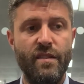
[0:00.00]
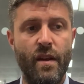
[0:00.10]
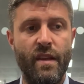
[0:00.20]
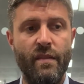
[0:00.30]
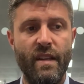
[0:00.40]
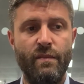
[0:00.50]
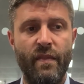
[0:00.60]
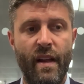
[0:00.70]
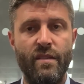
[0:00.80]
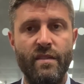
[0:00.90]
so the investment
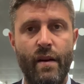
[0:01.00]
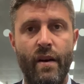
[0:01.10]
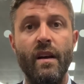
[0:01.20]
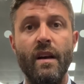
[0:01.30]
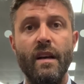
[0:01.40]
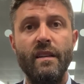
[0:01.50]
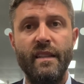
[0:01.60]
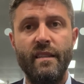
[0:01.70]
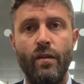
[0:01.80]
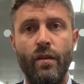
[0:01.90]
value is now at
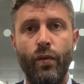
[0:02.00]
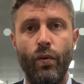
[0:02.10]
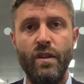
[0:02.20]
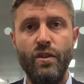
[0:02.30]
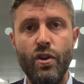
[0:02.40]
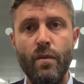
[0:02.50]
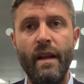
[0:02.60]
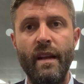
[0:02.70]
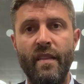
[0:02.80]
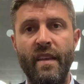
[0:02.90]
642
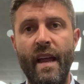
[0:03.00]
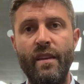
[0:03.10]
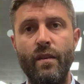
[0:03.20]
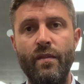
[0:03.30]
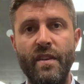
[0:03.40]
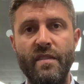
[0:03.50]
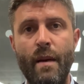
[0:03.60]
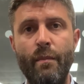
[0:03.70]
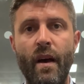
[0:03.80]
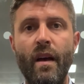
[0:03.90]
million at the end of
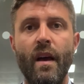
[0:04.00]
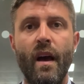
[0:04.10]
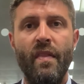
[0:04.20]
December.